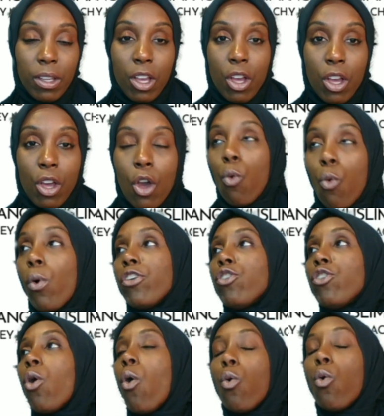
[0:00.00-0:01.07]
When you're
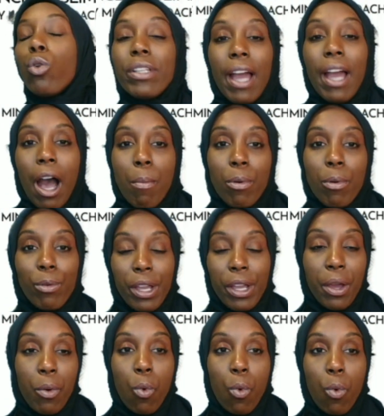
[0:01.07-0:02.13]
only operating
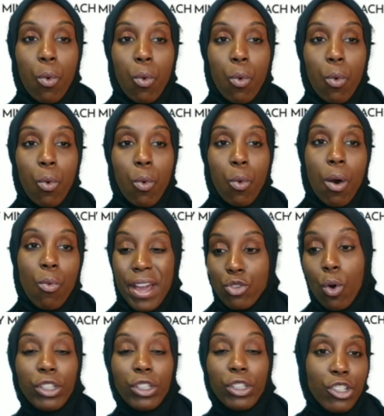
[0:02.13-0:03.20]
one
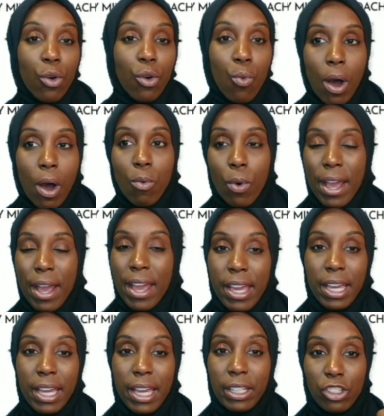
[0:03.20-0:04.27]
way, you only know
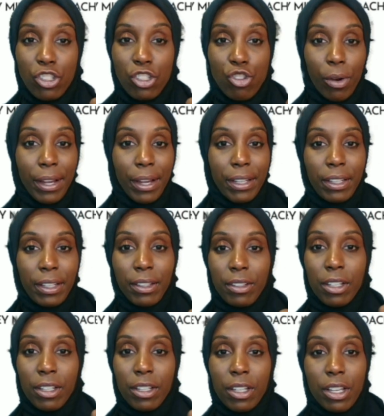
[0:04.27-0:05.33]
one way, it's
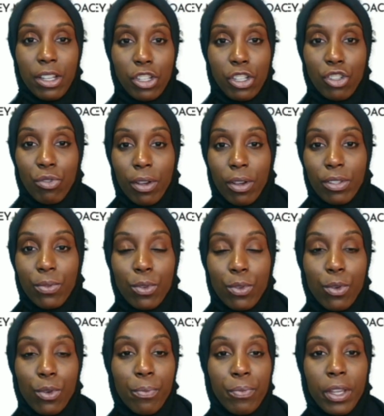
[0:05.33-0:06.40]
draining. It's
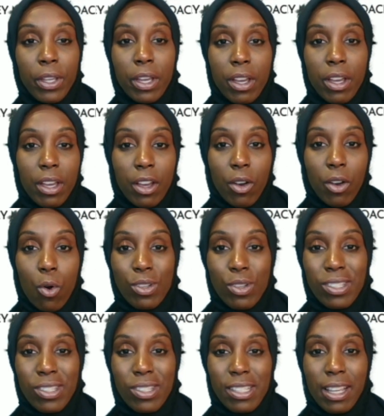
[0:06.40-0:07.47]
stressful. It
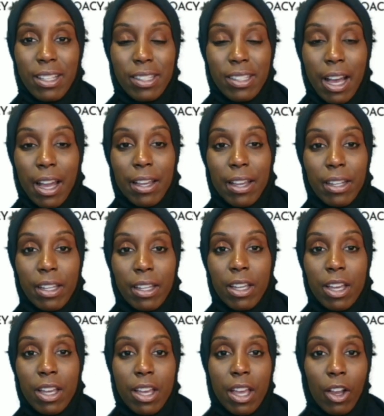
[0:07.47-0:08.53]
causes anxiety.
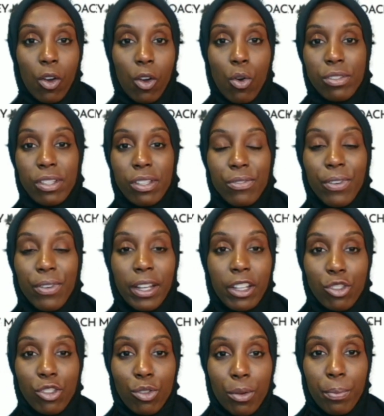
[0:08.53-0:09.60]
It causes financial
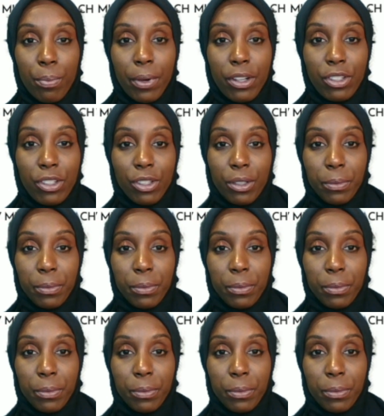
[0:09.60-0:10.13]
depression.